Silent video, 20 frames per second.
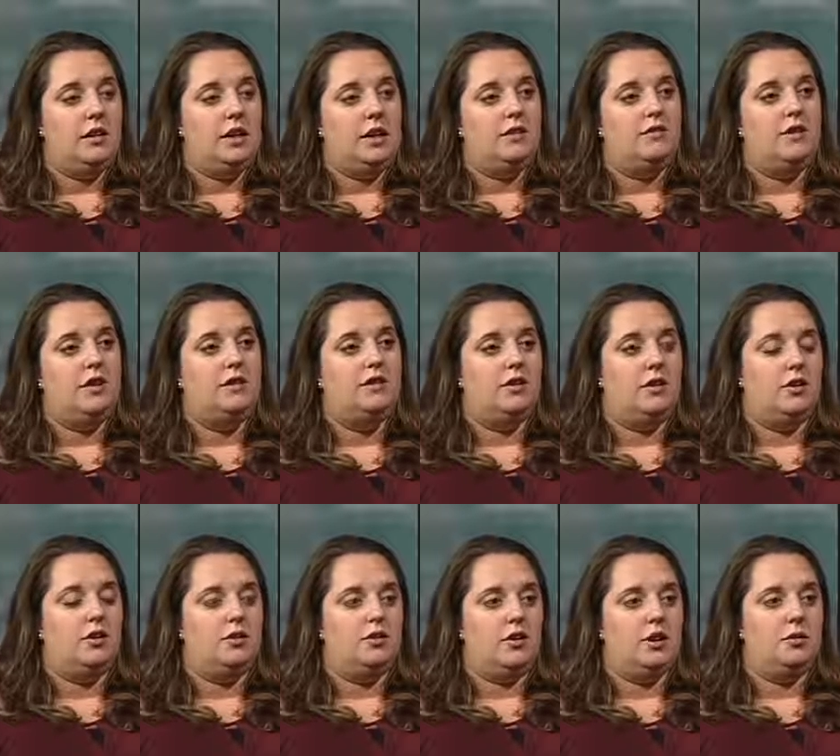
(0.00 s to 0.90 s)
in
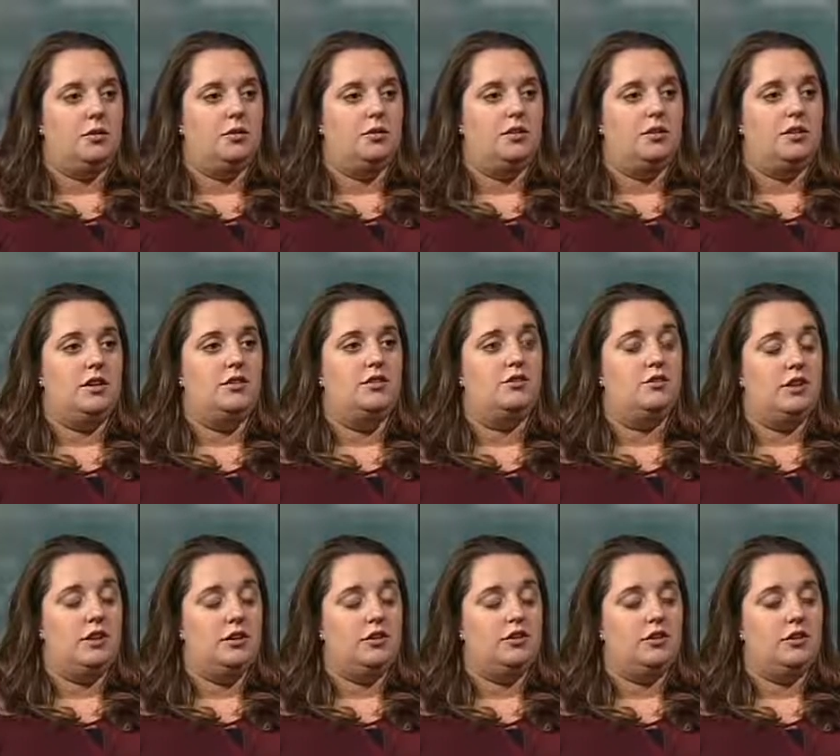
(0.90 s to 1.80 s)
advancing Alzheimer's disease
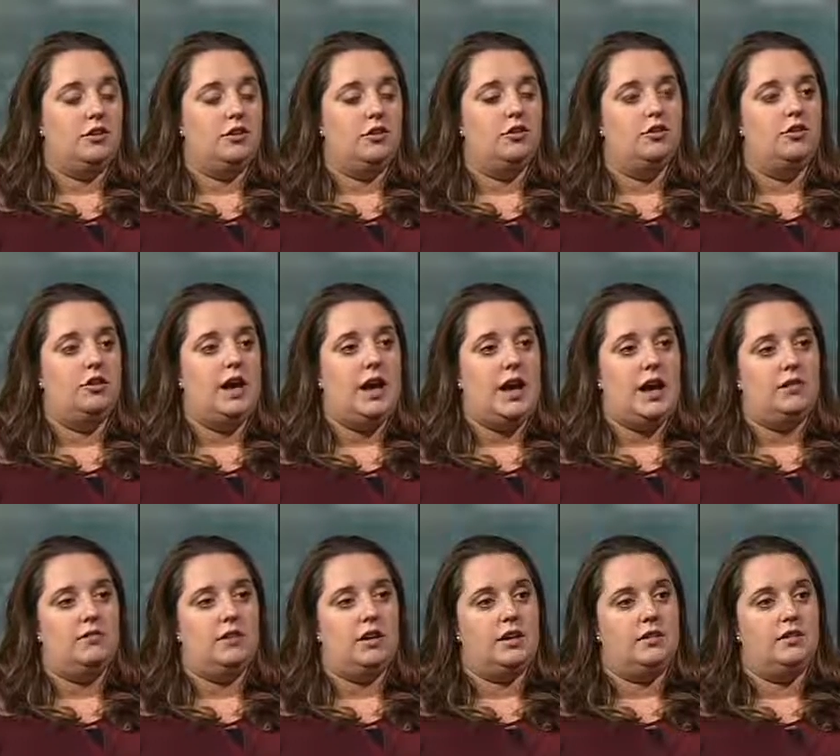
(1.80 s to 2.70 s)
research,
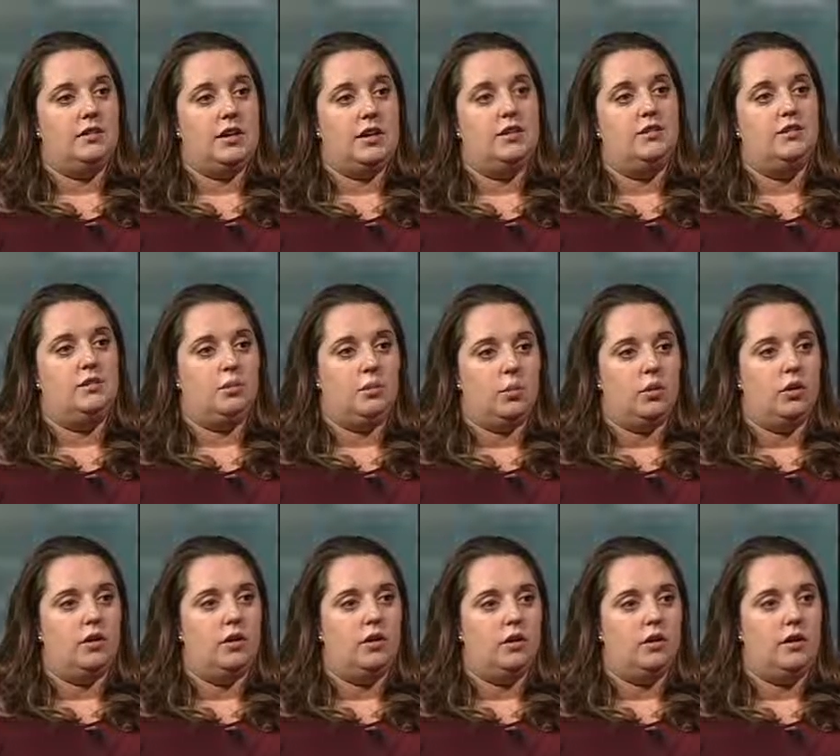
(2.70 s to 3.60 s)
advocacy, and
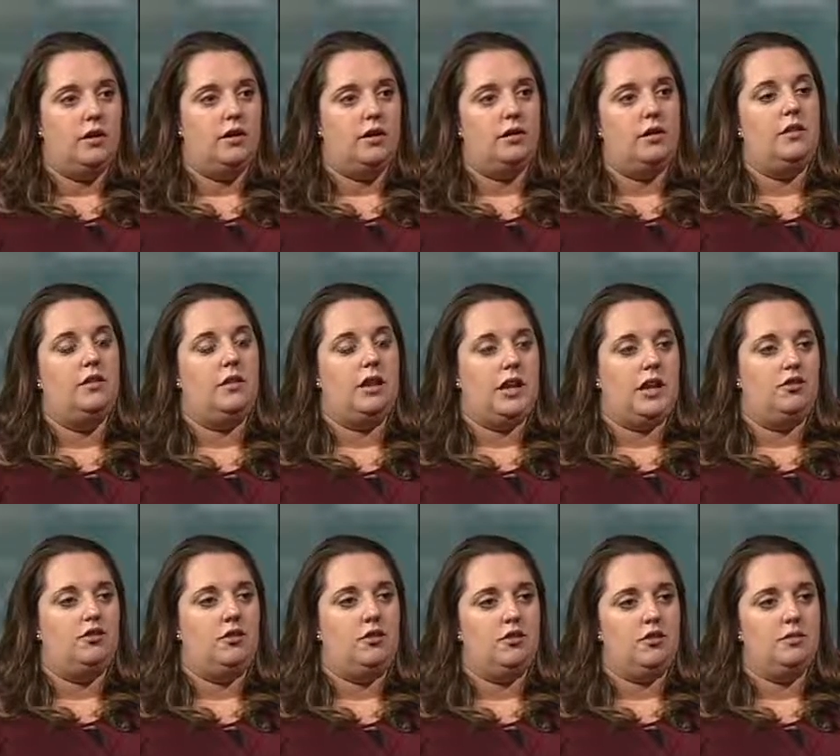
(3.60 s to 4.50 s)
support in the
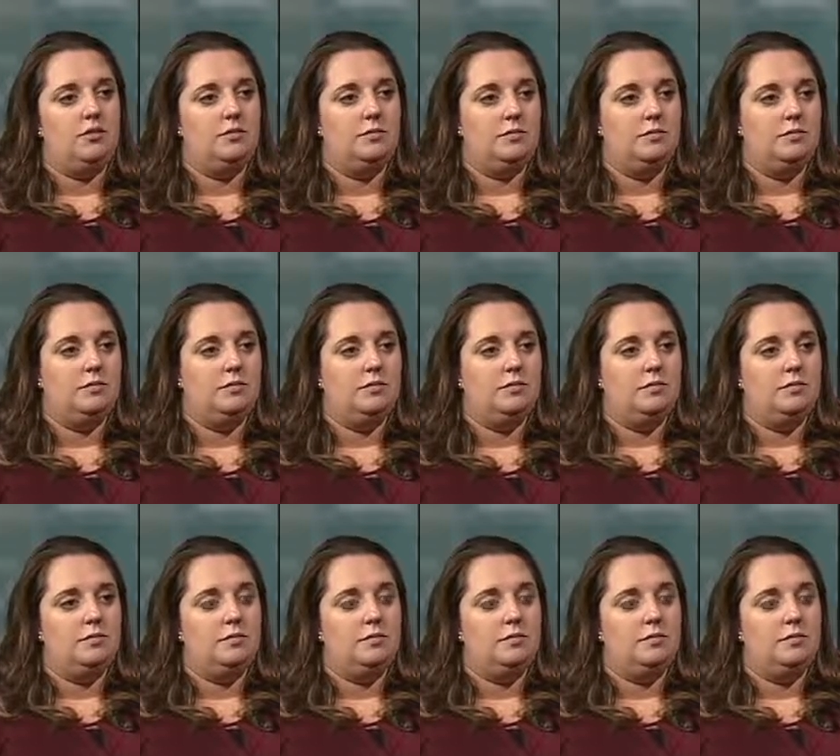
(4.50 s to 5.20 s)
nation. That's